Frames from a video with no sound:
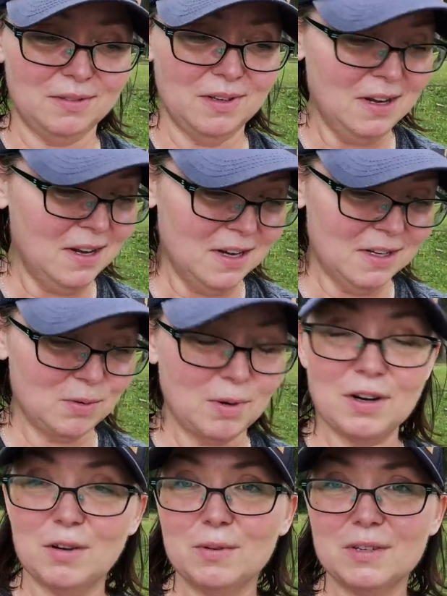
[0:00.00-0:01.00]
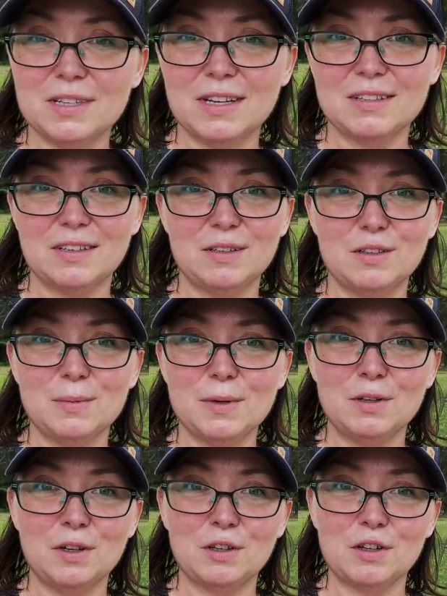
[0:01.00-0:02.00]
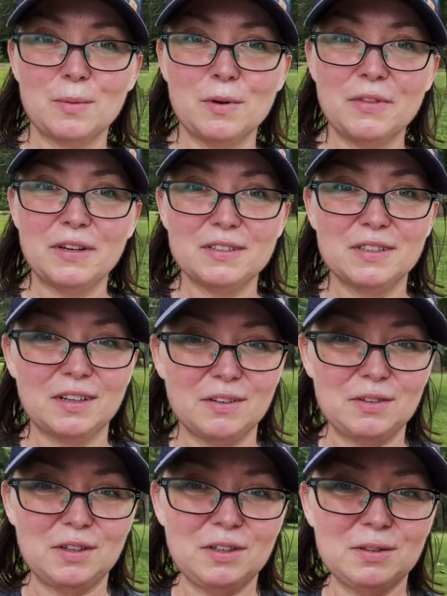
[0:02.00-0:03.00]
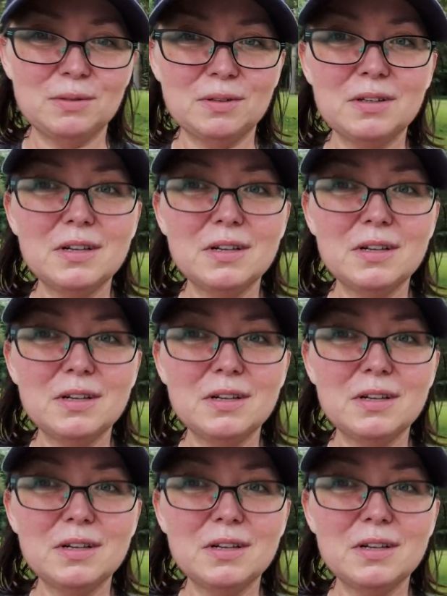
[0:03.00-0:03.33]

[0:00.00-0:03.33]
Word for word: I swear it always takes like a little bit longer to put things together, you know?